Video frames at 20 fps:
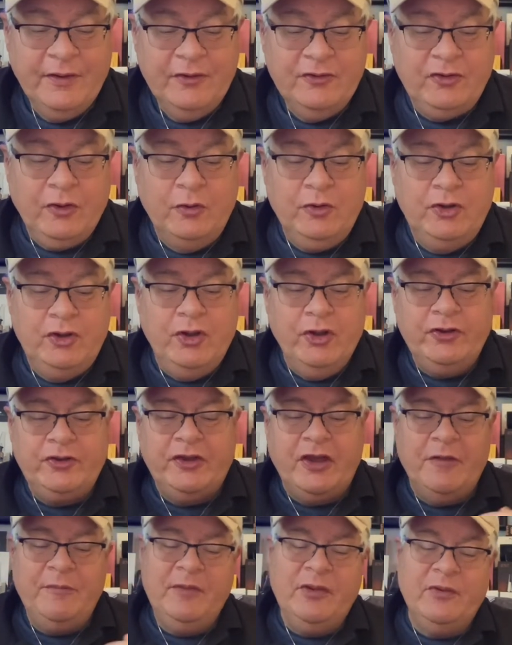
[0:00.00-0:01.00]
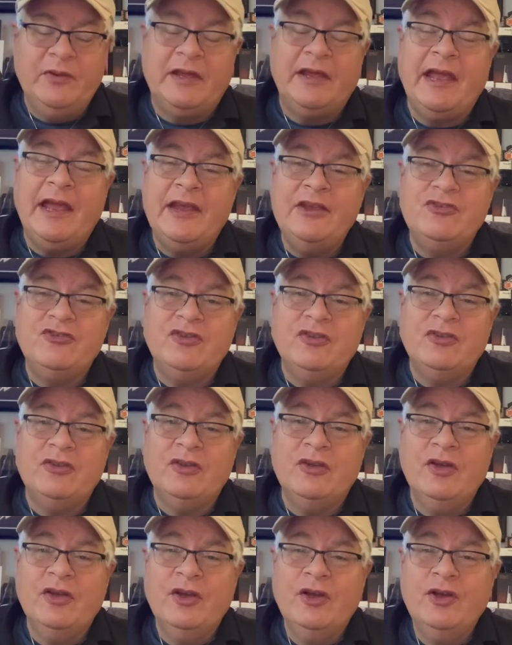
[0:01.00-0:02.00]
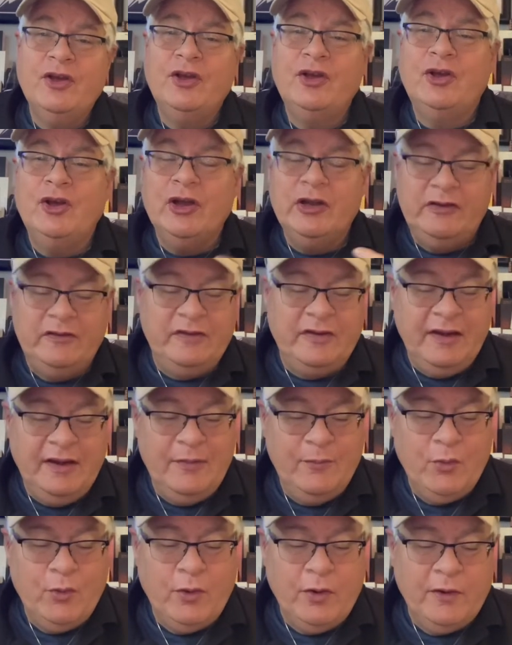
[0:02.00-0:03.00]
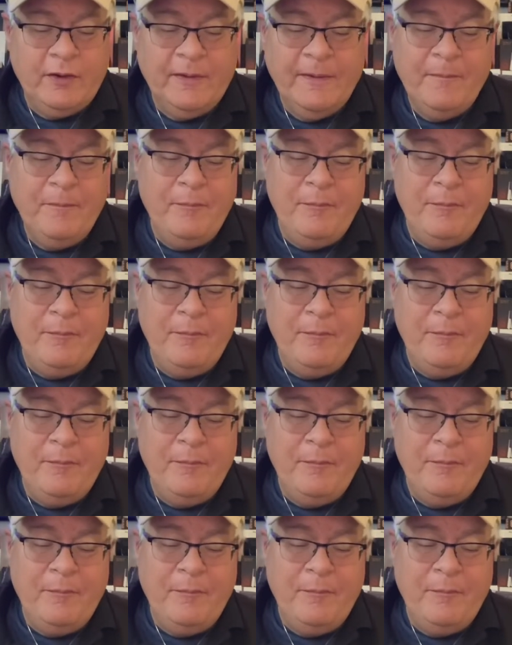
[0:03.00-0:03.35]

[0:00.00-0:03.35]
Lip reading: So good communication, good teamwork